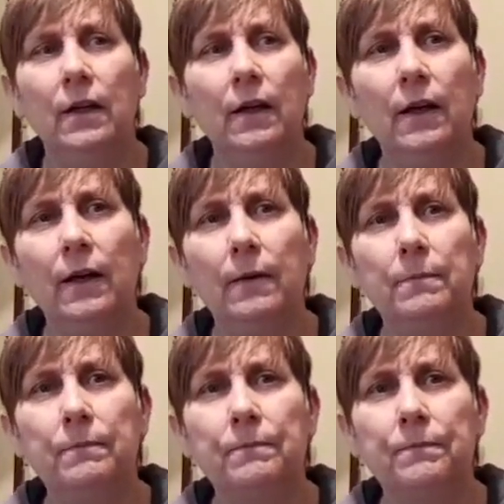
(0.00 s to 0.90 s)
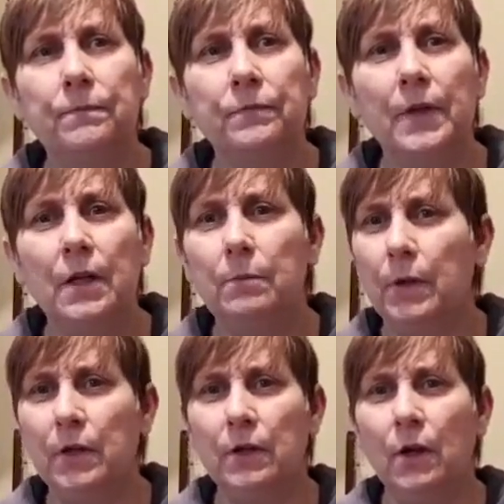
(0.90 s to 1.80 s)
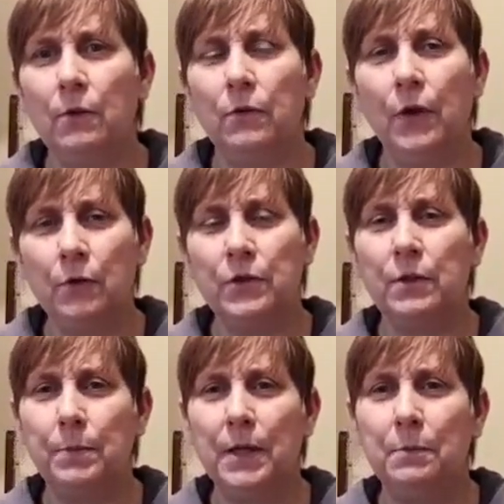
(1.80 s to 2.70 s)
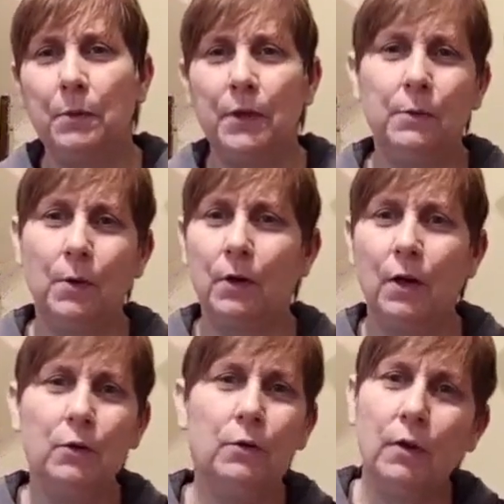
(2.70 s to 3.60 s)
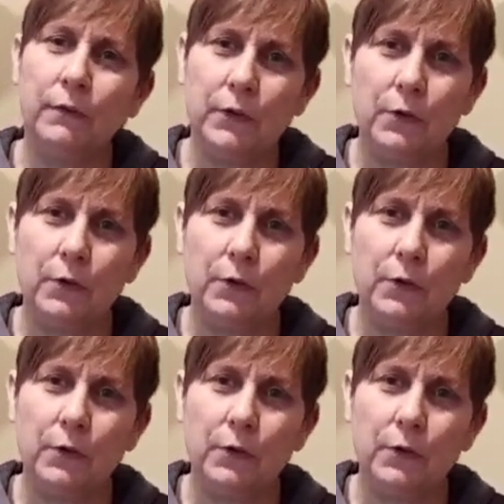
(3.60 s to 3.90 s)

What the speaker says: But you know, those are the people that you want local if you're